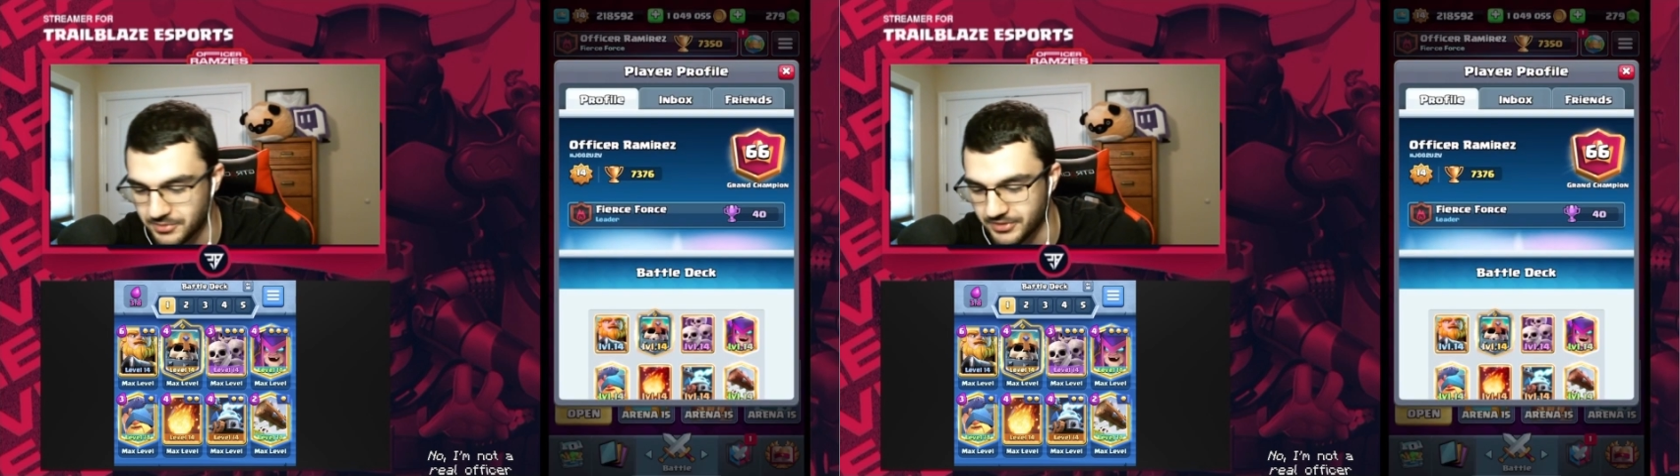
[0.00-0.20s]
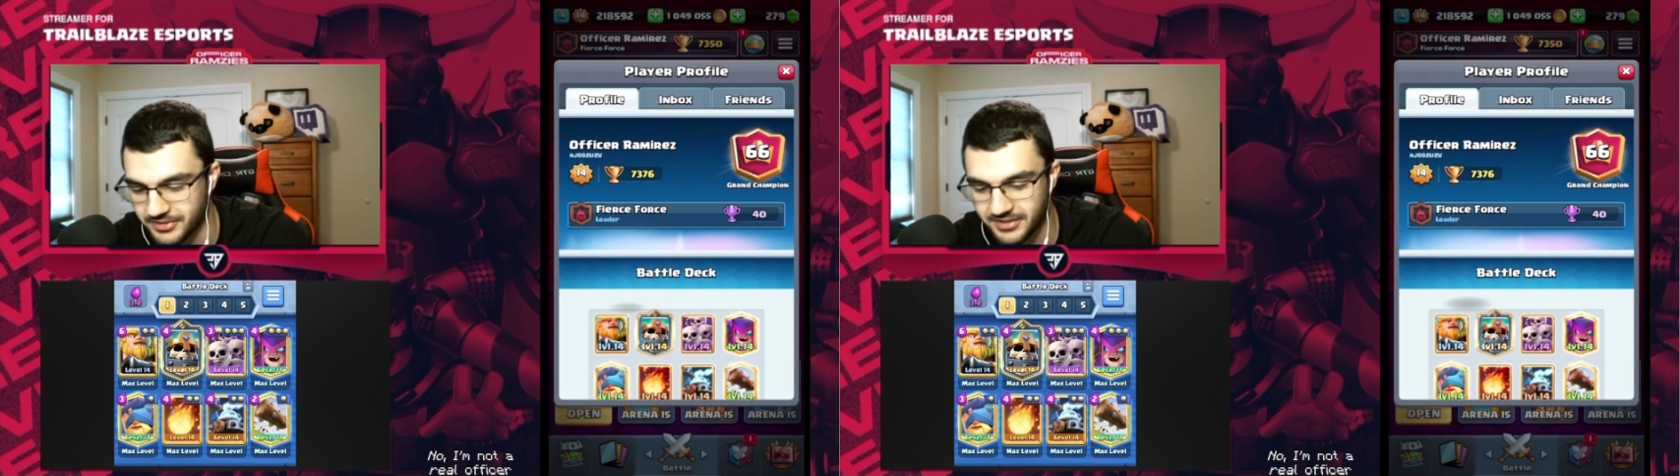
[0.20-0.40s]

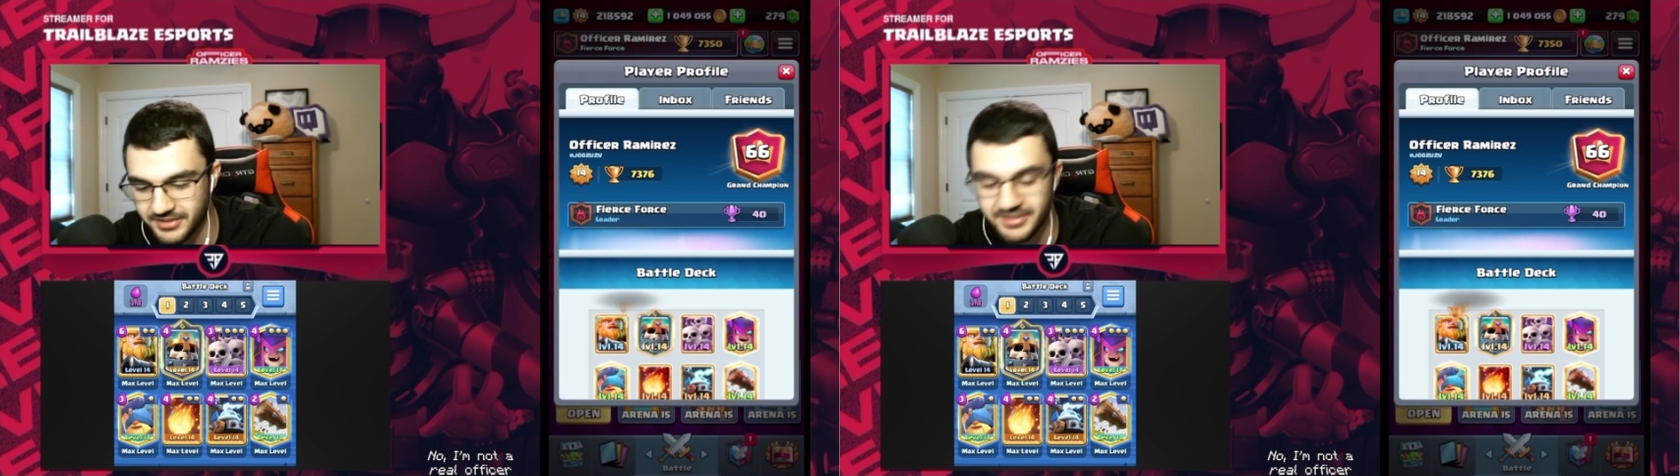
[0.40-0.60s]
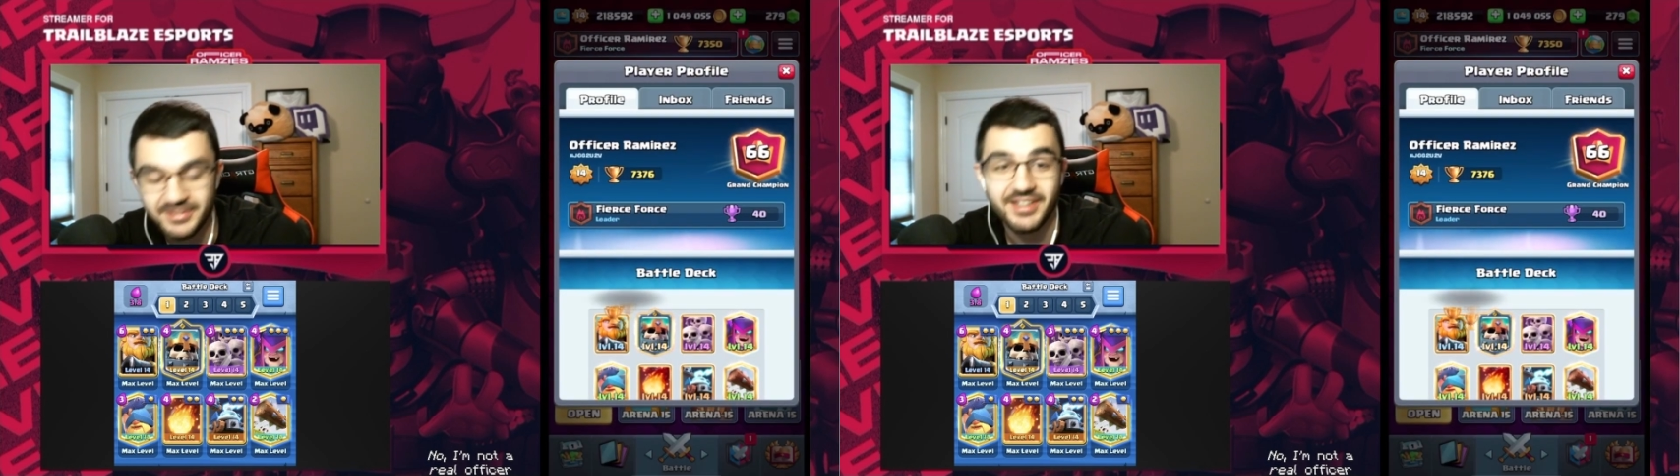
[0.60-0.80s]
We're
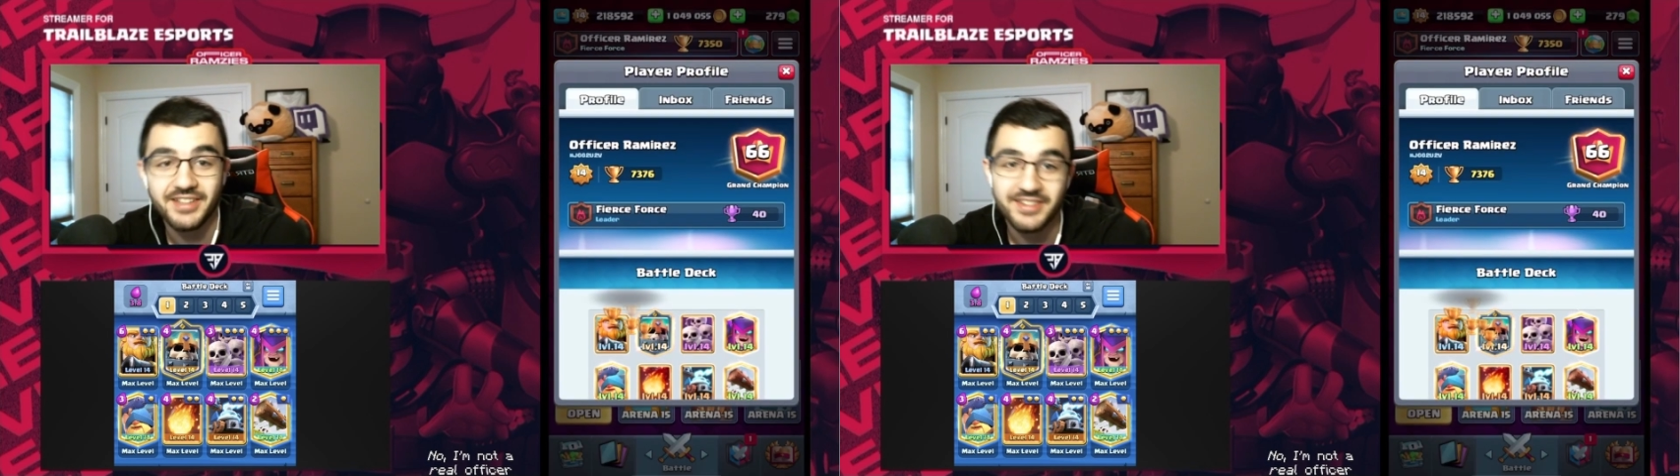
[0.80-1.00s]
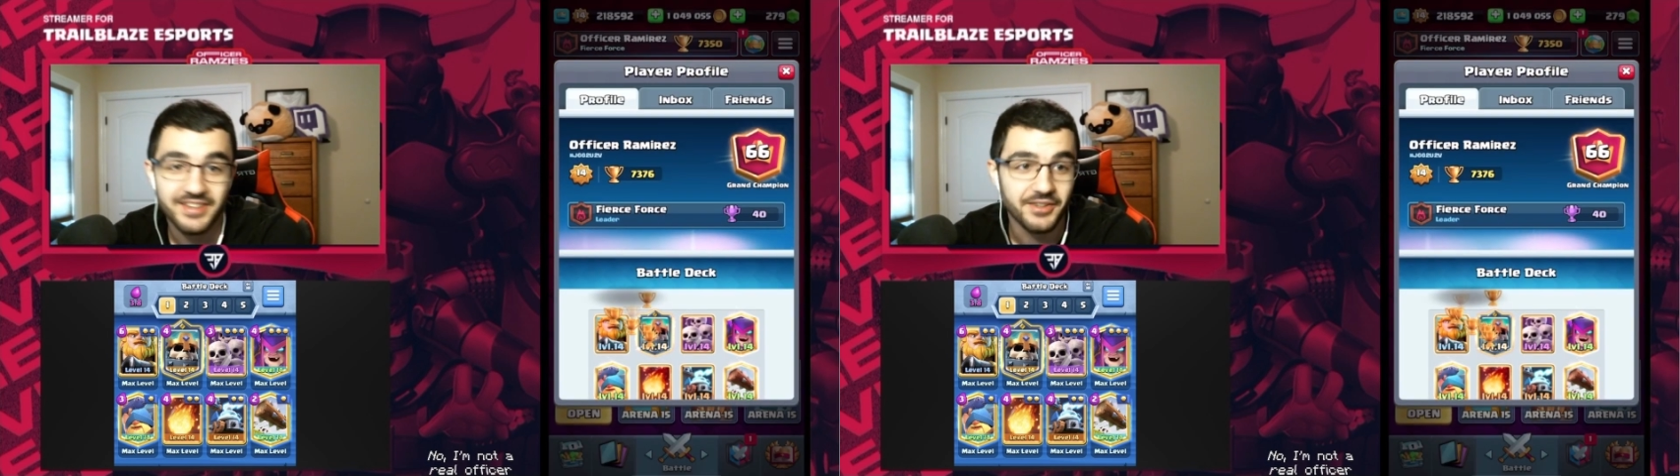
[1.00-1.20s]

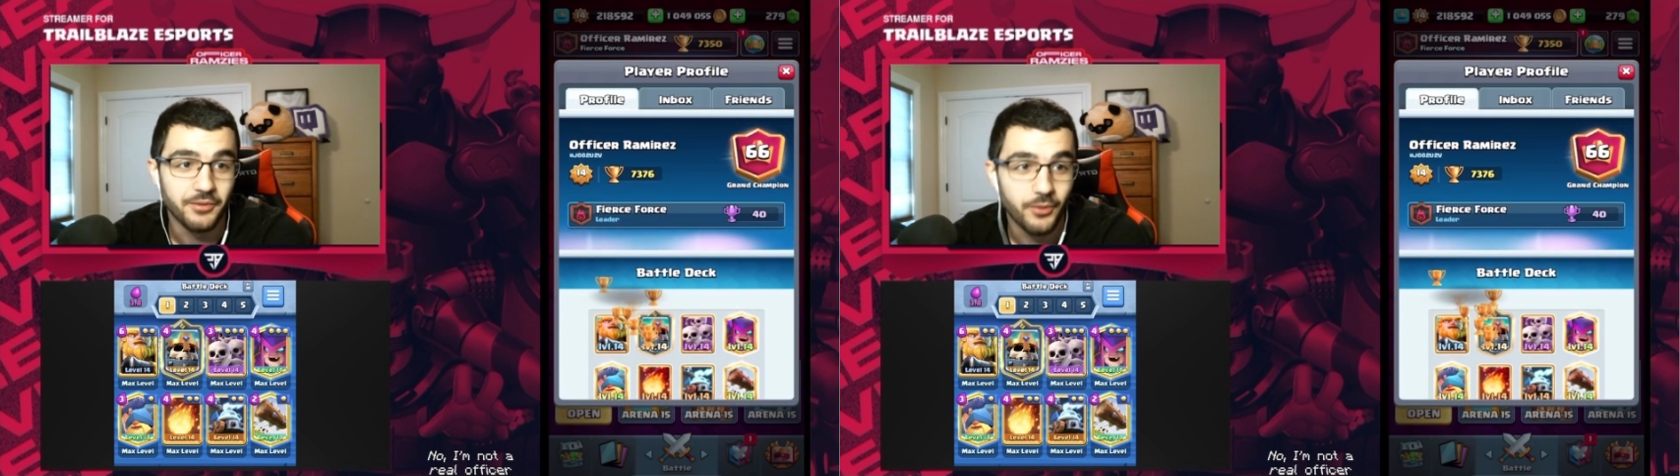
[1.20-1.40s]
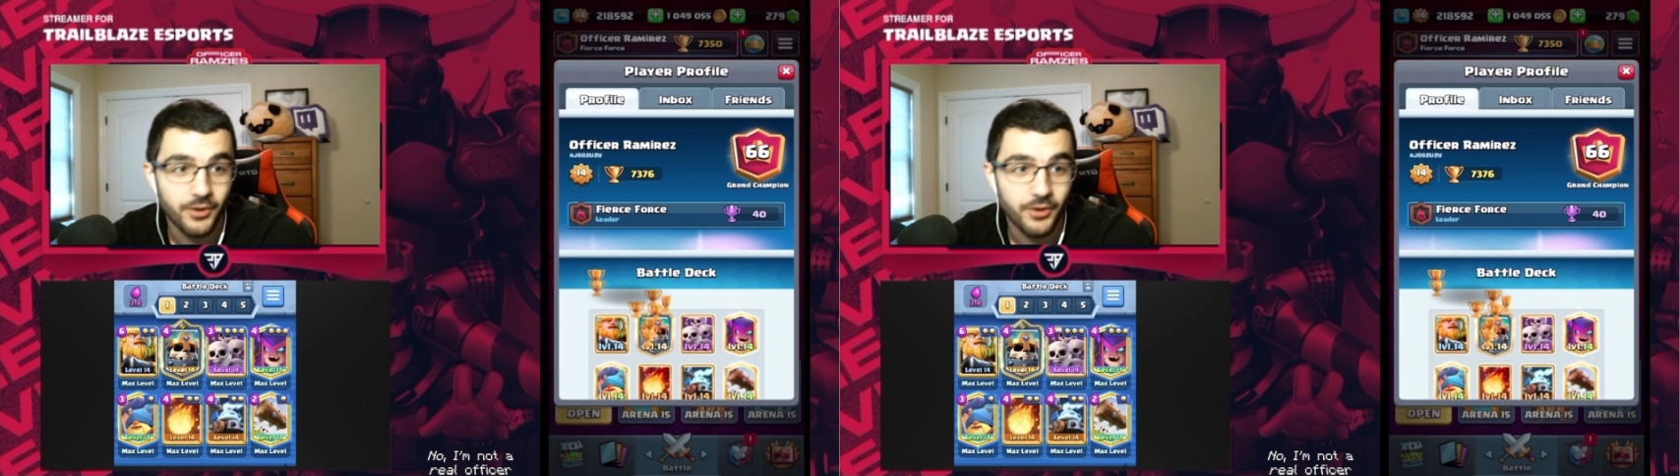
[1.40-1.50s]
66th in the